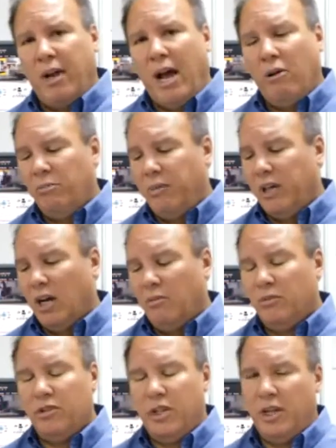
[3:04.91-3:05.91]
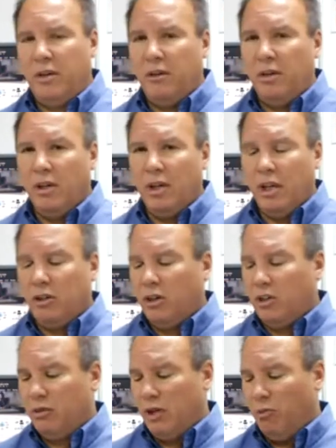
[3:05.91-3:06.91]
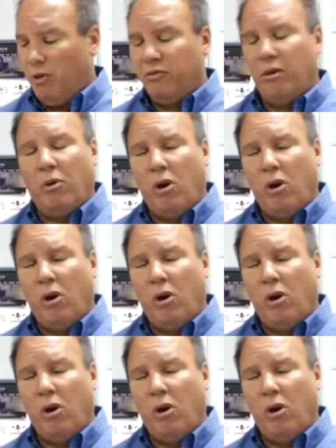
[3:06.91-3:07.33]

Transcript: now it becomes it went from